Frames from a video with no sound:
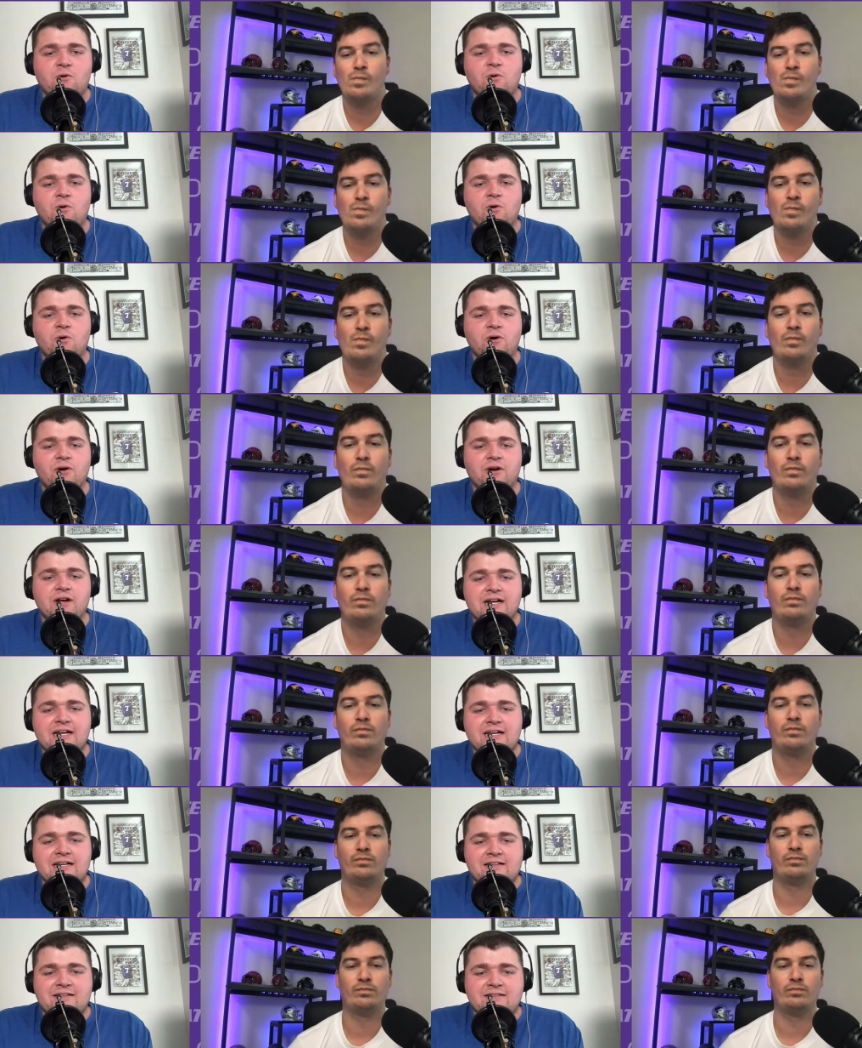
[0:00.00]
Speaker 1: or
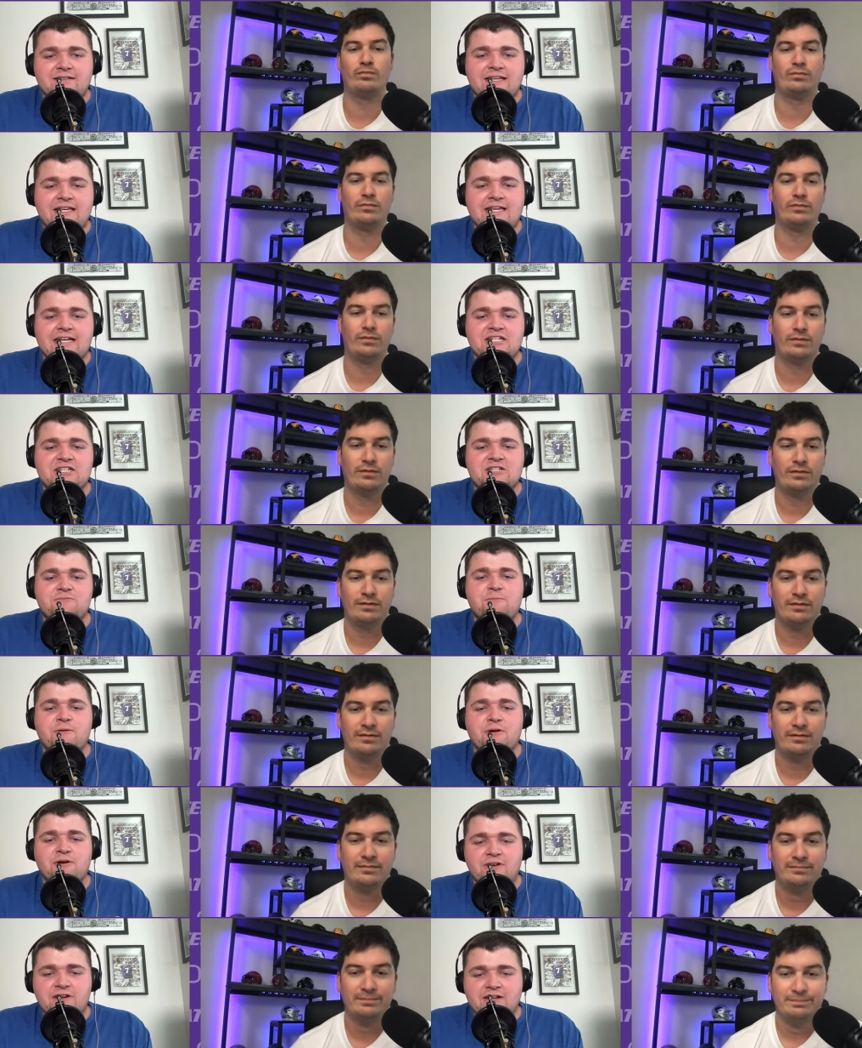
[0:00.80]
the
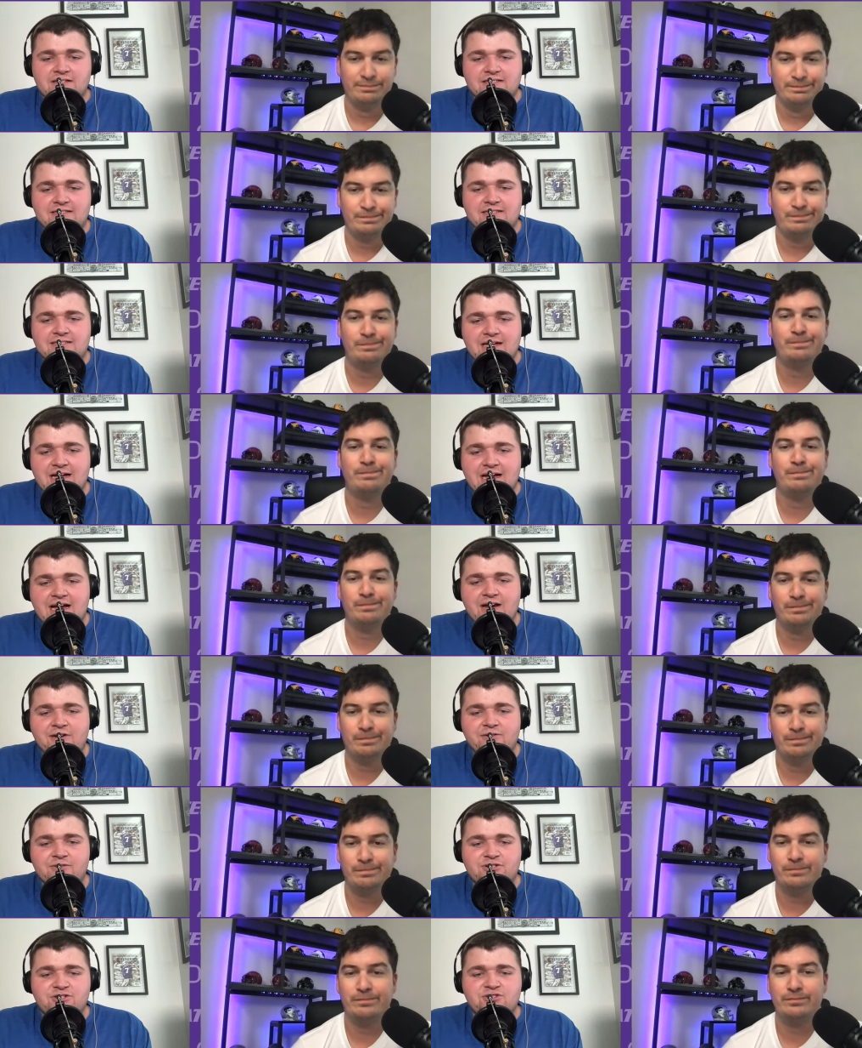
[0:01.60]
experienced
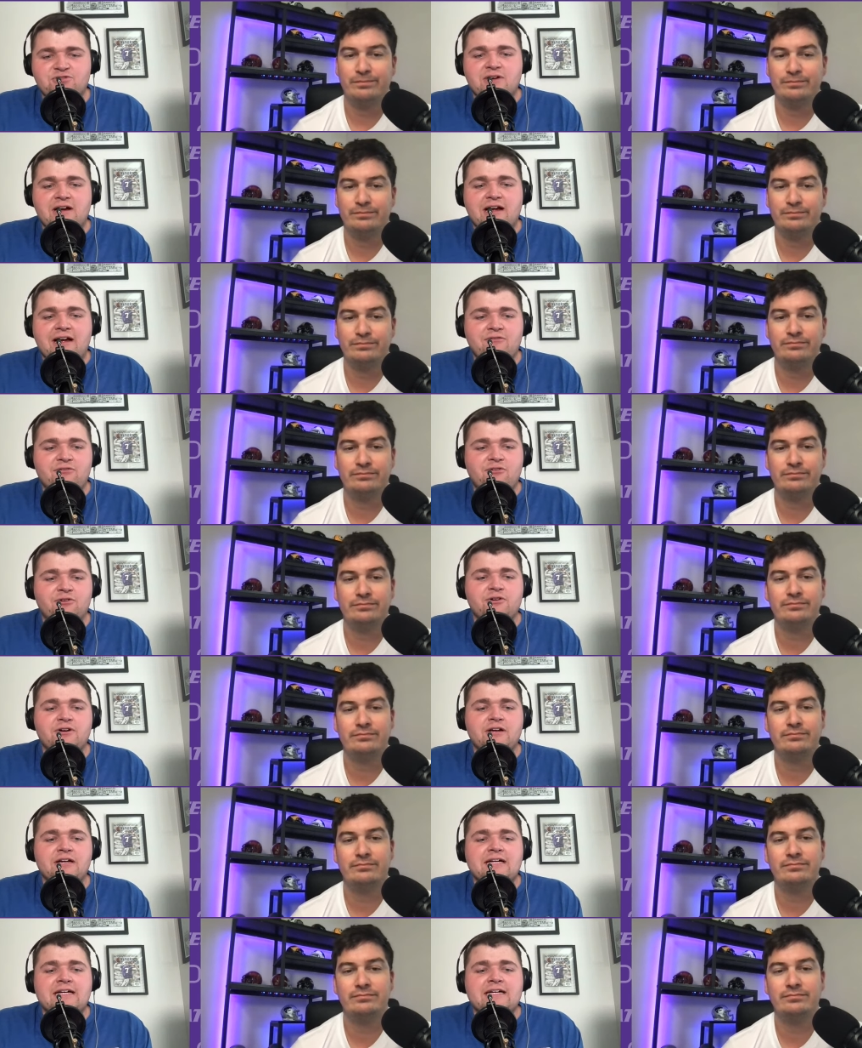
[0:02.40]
Irish
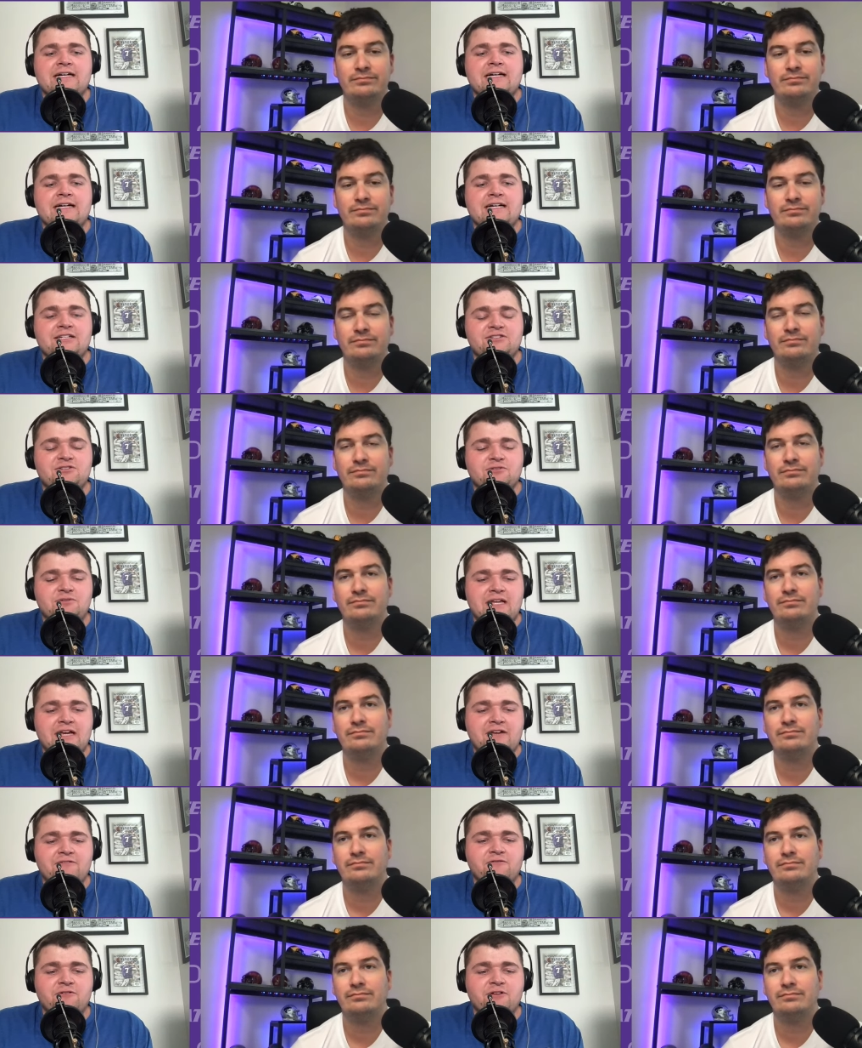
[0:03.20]
traveler. Uh, so
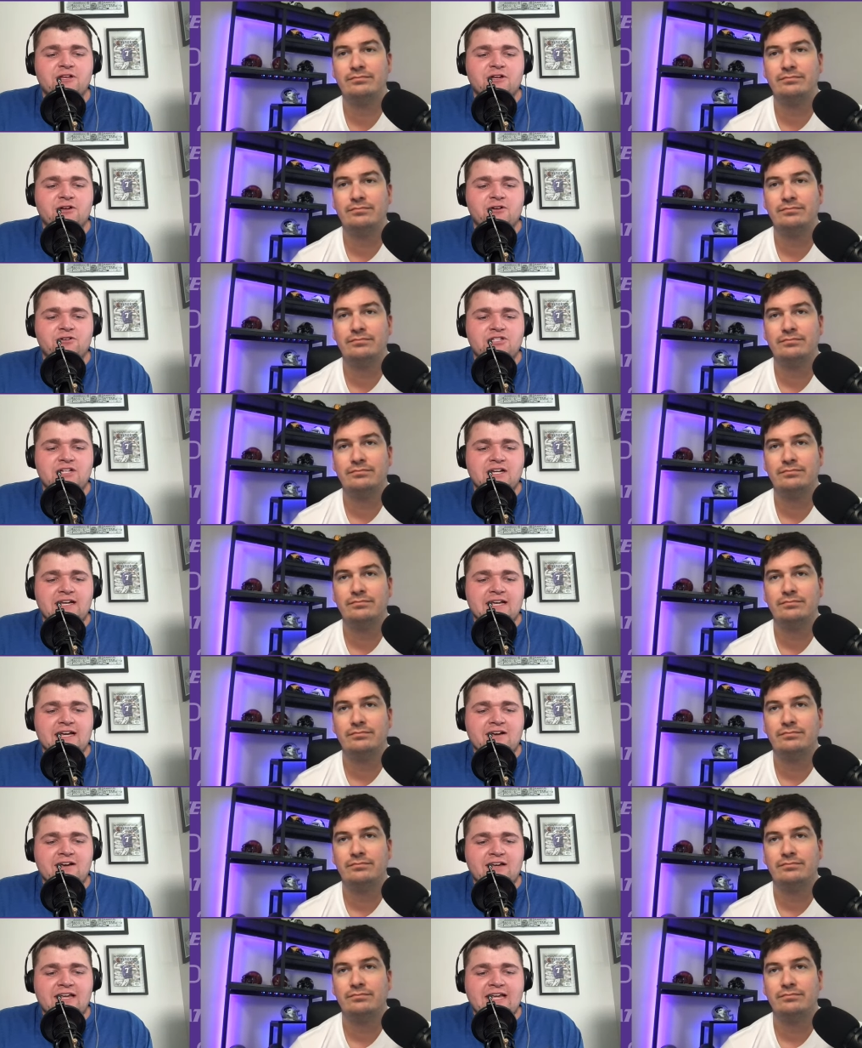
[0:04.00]
definitely go check
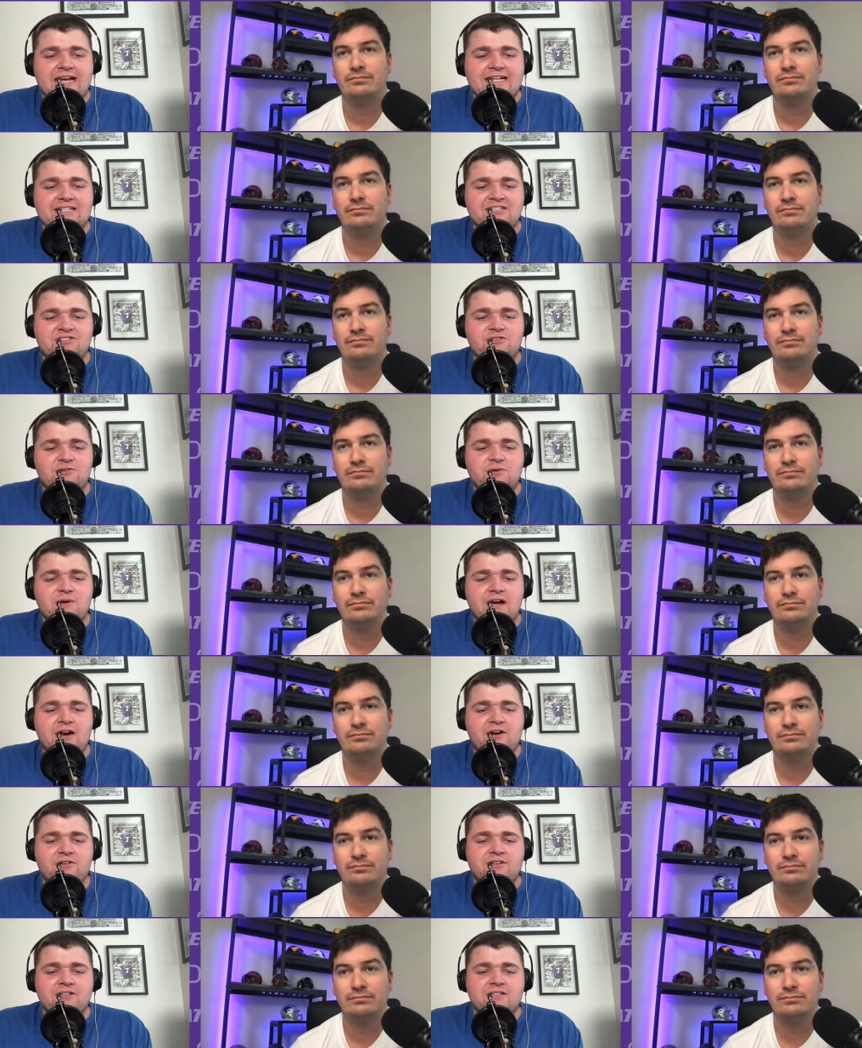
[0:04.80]
out
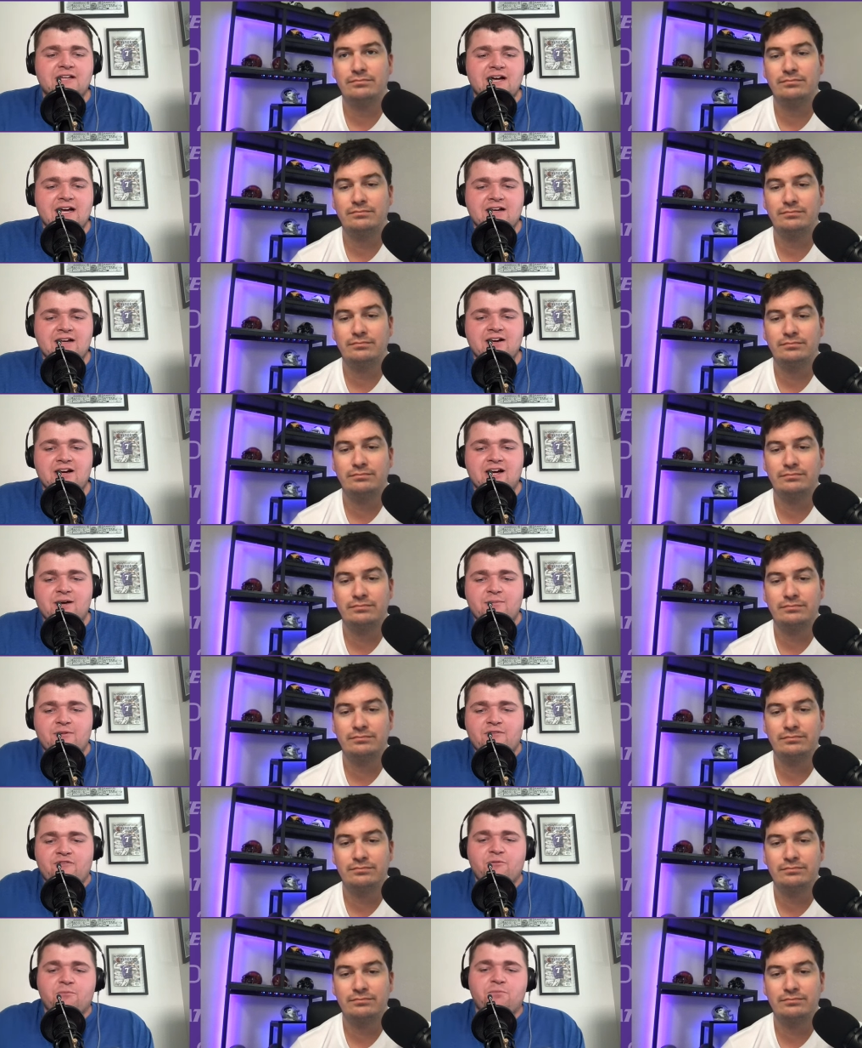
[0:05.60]

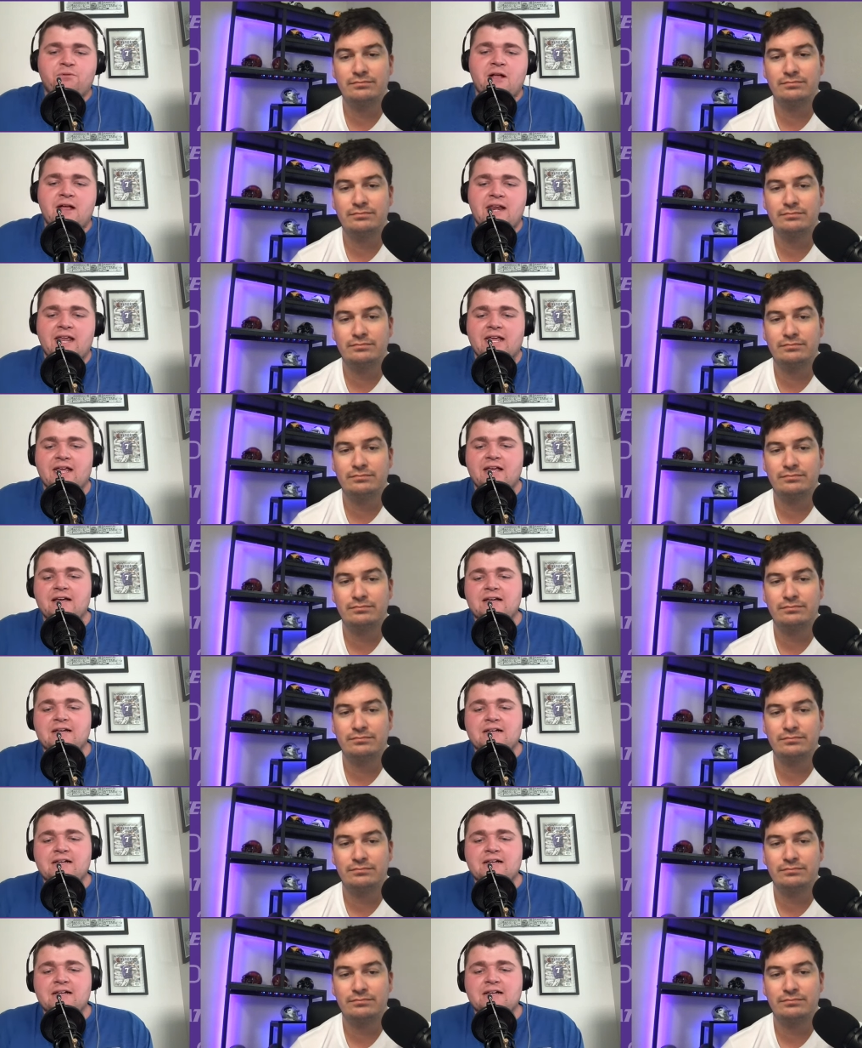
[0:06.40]
cats2ireland.com if you're planning